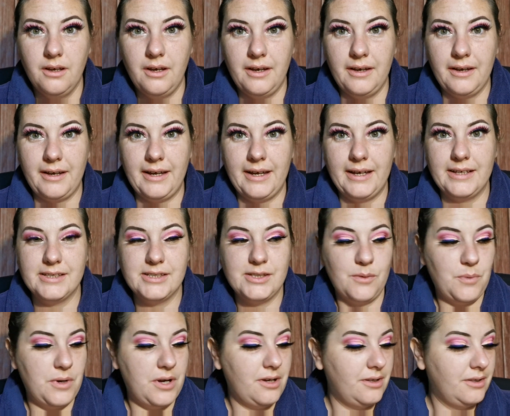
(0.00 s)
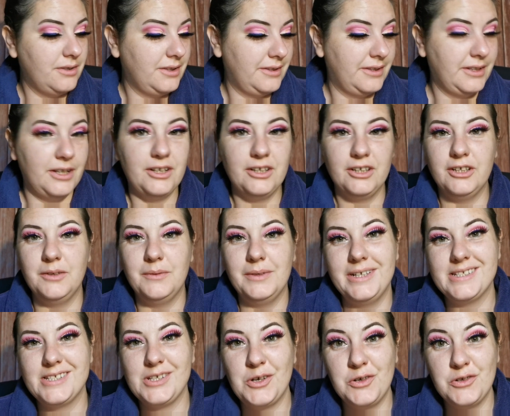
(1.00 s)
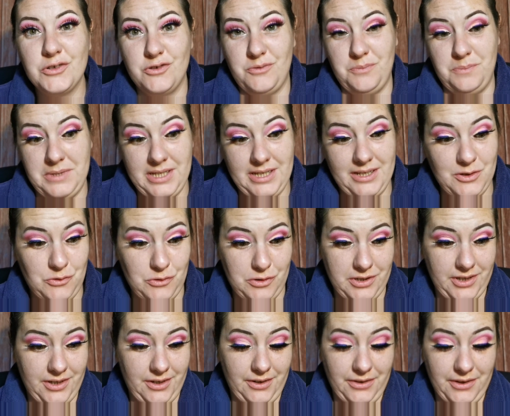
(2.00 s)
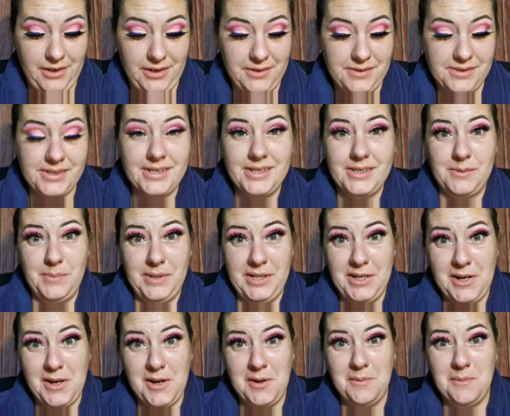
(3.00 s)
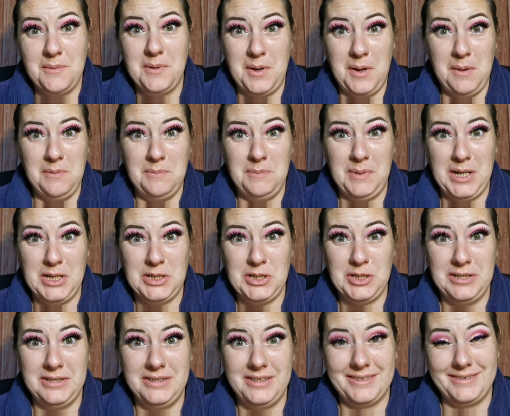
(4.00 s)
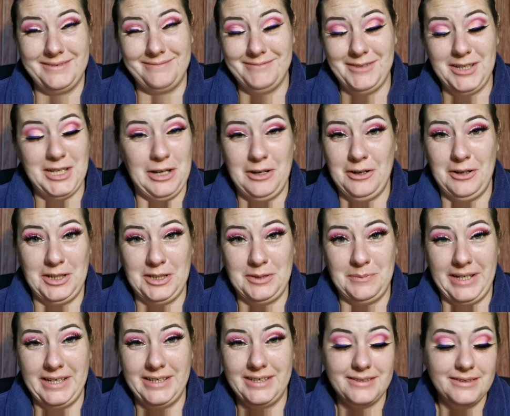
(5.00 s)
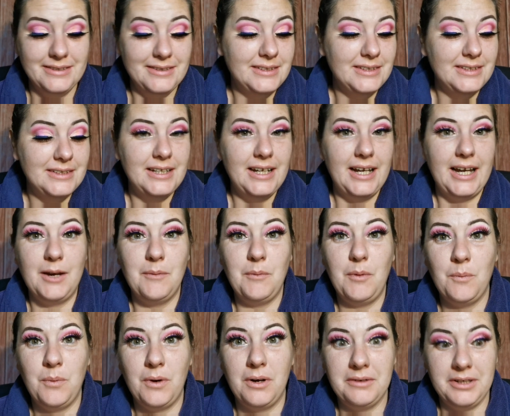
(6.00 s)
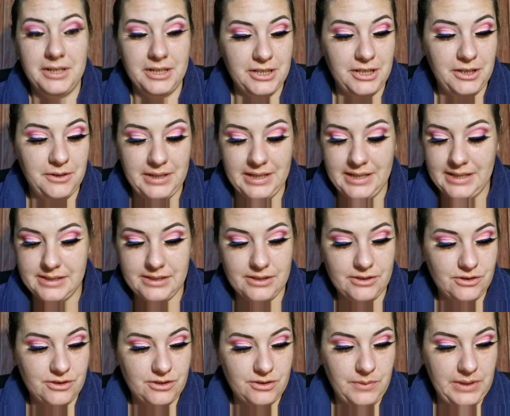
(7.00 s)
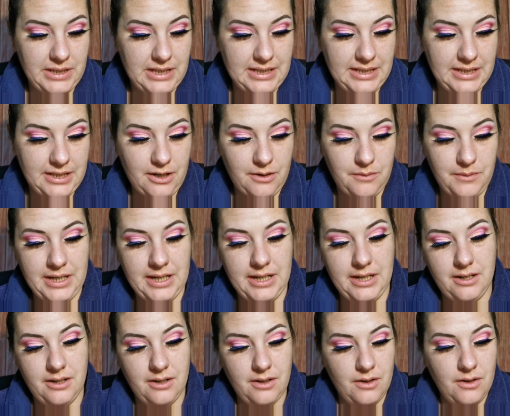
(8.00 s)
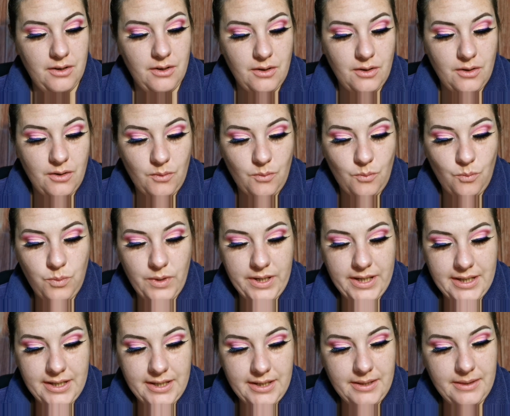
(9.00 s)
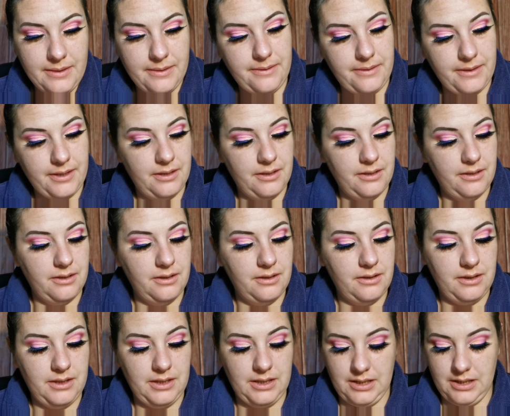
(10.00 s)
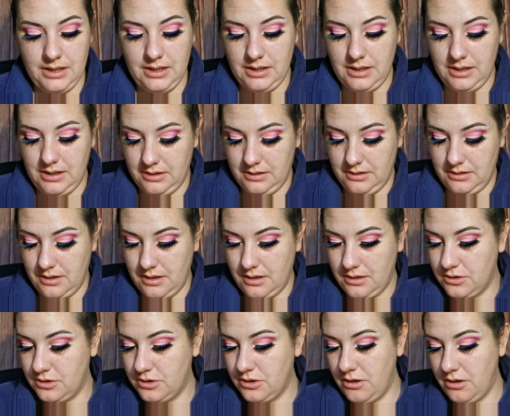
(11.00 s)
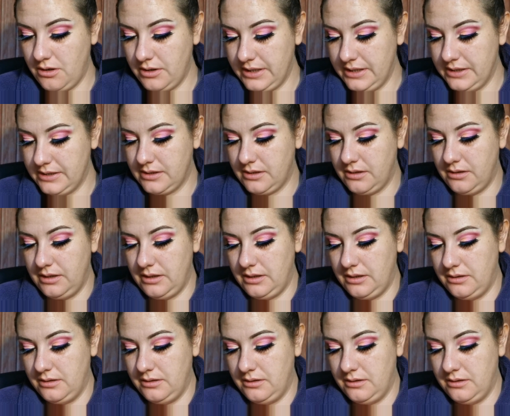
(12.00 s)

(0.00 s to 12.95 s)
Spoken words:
Okay, so while the glue is 100% drying on those, because we know I'm impatient and I like to wait, what I'm going to do is just quickly go in with the darkest colour